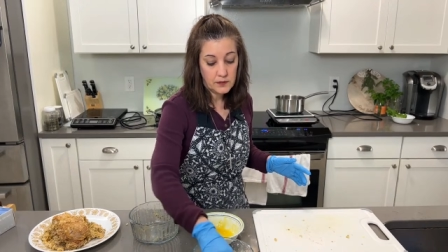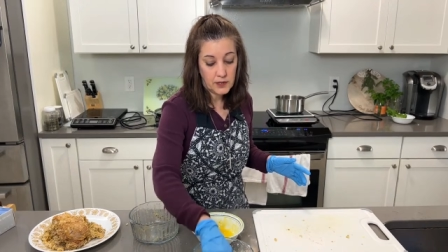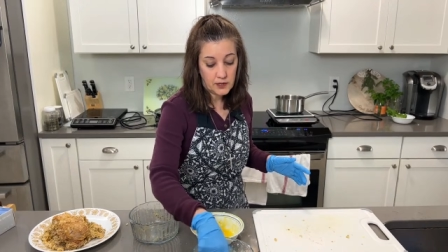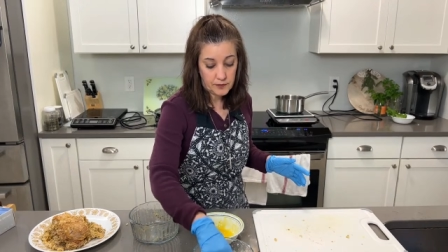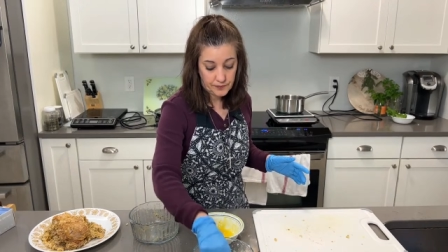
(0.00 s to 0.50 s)

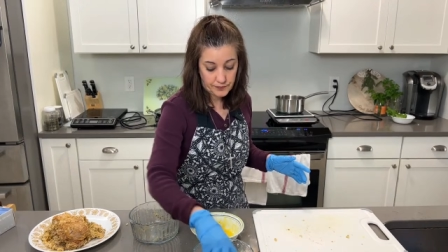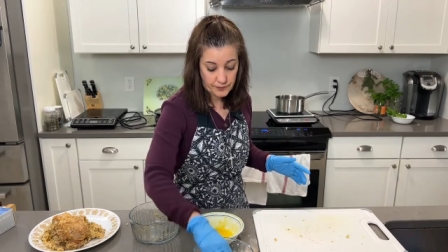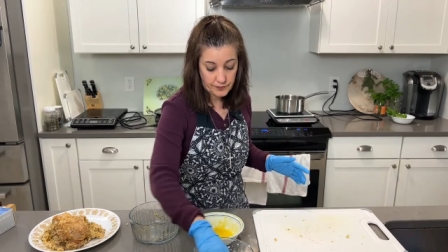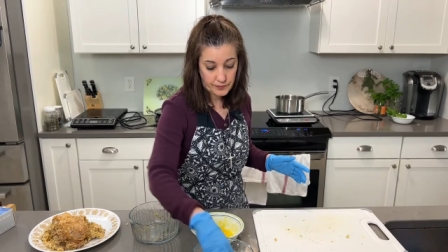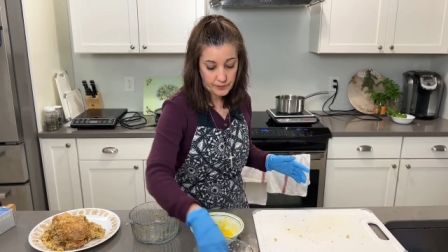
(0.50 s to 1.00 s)
um,
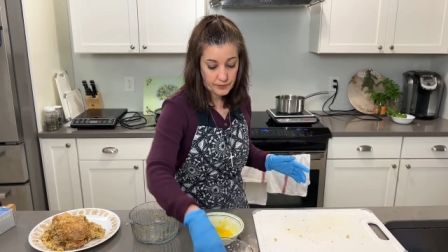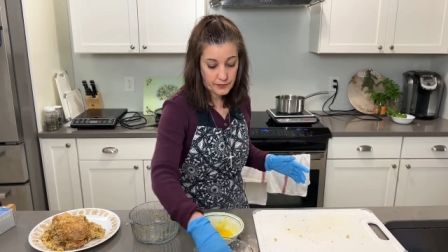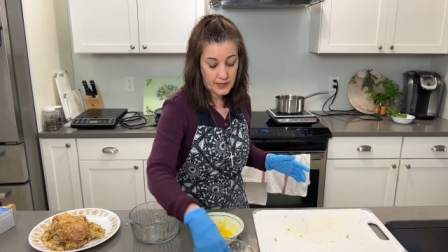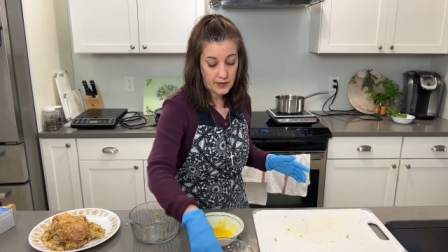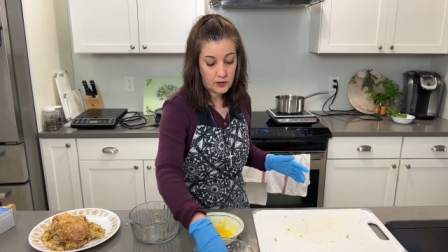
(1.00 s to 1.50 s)

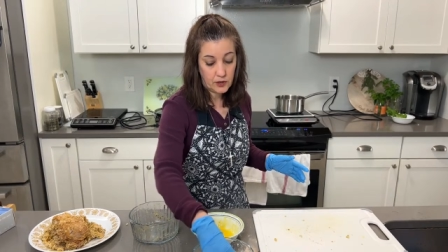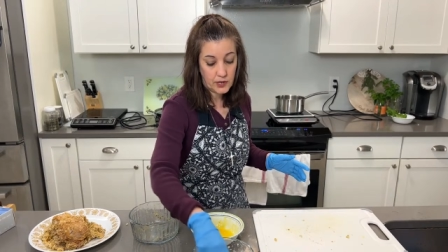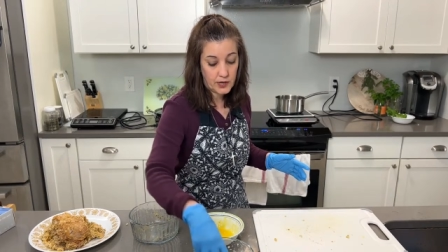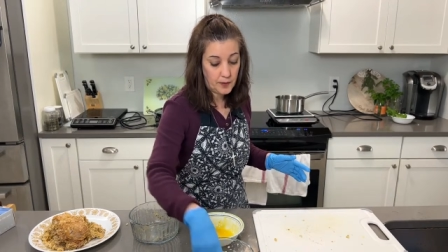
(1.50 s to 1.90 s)
and I'll cook it